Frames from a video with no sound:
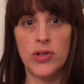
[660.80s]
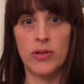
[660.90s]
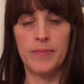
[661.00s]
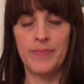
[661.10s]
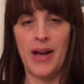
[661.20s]

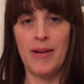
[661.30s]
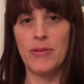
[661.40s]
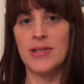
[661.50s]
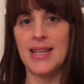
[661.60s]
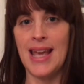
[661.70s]
sure. I
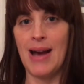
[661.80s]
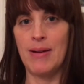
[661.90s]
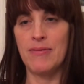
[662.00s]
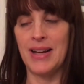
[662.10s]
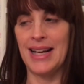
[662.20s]
will see how
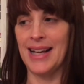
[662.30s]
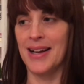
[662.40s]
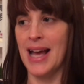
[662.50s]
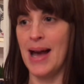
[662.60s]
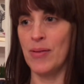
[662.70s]
I'm feeling.
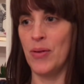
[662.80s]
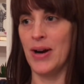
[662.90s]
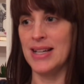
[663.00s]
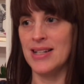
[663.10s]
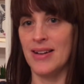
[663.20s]
I am quite